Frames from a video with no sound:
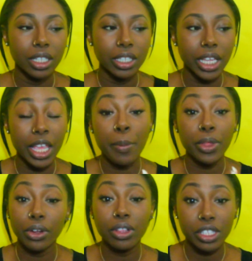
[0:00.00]
yeah, him
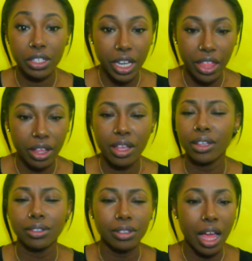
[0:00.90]
and the girl are still together.
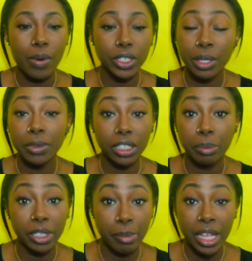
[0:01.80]
I wish them
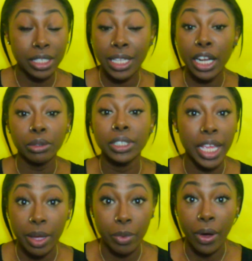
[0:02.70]
nothing but the best because I know
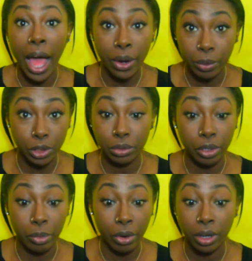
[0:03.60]
damn well I don't want you
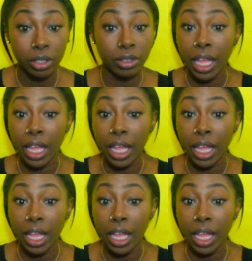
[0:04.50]
no more,